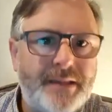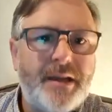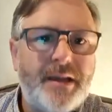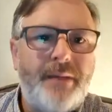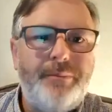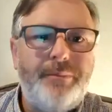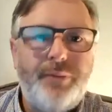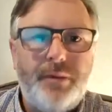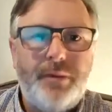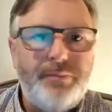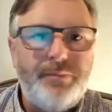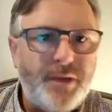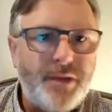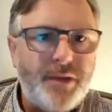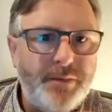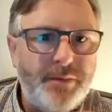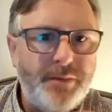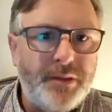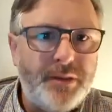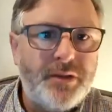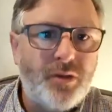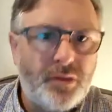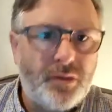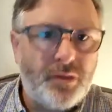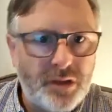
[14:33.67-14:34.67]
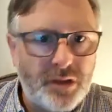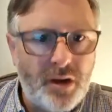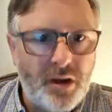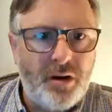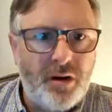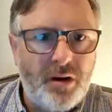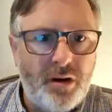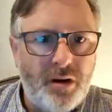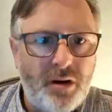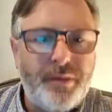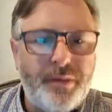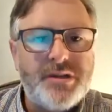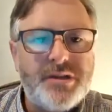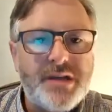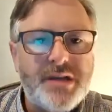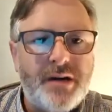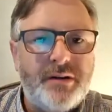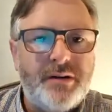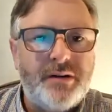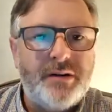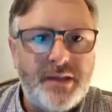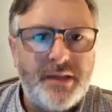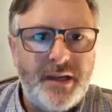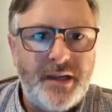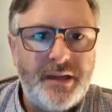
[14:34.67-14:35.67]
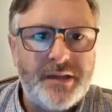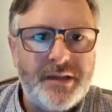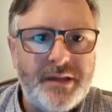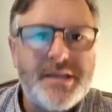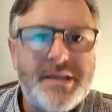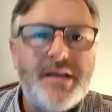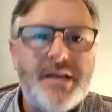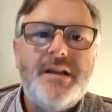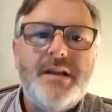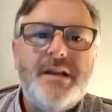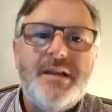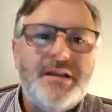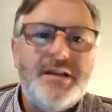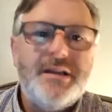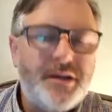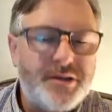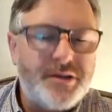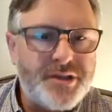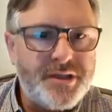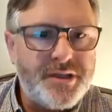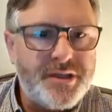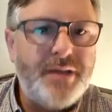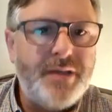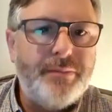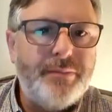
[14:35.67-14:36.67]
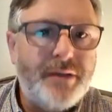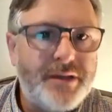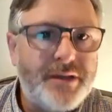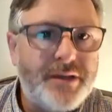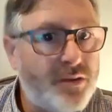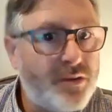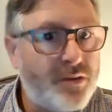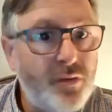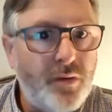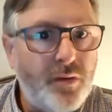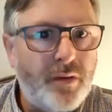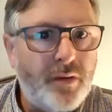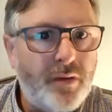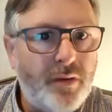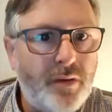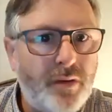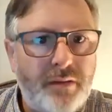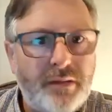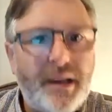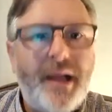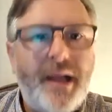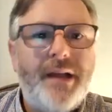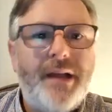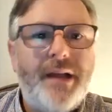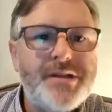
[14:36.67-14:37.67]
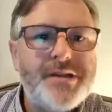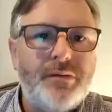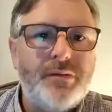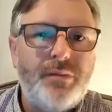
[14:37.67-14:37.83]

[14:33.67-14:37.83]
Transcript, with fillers: and when people don't talk about certain things, there's stigma too around cancer.